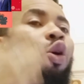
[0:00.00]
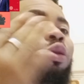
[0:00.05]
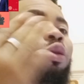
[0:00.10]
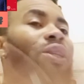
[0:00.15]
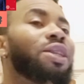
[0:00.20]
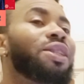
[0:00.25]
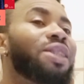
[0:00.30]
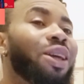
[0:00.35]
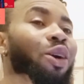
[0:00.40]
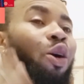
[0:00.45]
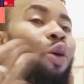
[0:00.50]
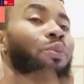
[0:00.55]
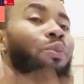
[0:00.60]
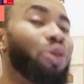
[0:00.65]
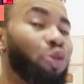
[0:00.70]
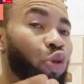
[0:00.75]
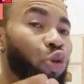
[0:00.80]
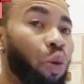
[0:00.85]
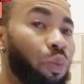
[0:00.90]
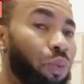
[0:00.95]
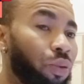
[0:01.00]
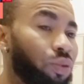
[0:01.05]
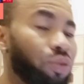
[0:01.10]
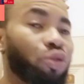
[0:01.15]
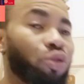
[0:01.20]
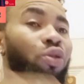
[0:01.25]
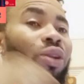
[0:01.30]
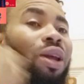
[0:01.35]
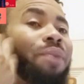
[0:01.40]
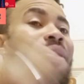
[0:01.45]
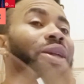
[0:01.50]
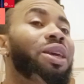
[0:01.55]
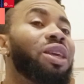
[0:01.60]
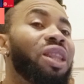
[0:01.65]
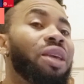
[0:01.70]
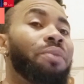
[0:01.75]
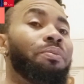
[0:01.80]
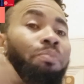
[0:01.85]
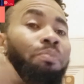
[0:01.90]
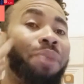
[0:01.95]
This year can be double. So let me keep
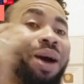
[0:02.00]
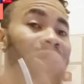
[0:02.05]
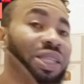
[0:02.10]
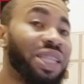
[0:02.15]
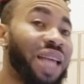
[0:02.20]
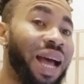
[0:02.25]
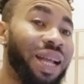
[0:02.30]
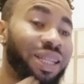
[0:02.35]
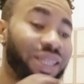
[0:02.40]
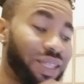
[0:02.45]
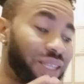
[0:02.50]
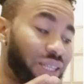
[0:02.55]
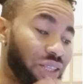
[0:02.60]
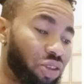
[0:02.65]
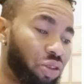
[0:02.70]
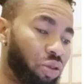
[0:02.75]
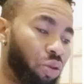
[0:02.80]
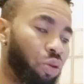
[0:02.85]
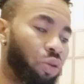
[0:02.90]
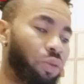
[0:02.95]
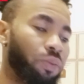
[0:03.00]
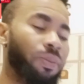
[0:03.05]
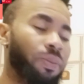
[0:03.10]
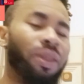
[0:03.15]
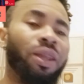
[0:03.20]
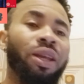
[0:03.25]
him pass out this law.